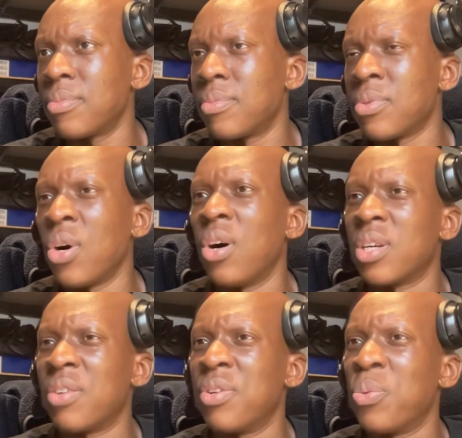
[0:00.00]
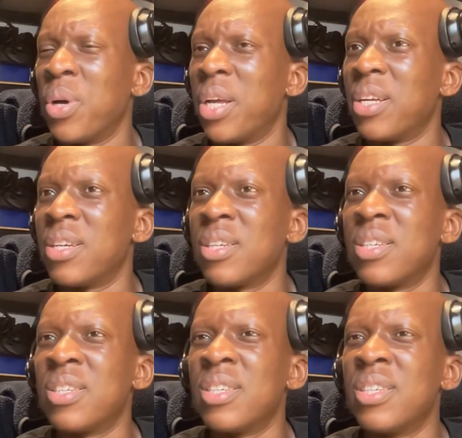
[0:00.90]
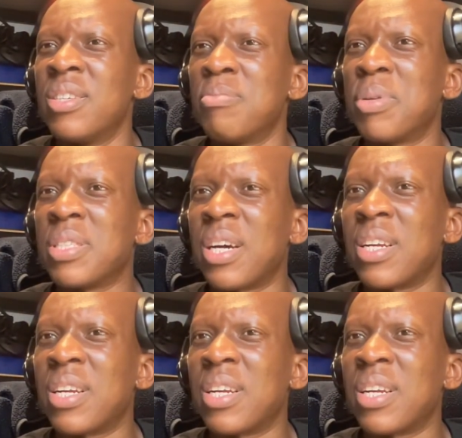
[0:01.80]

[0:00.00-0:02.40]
Oh, given away. Picked out of the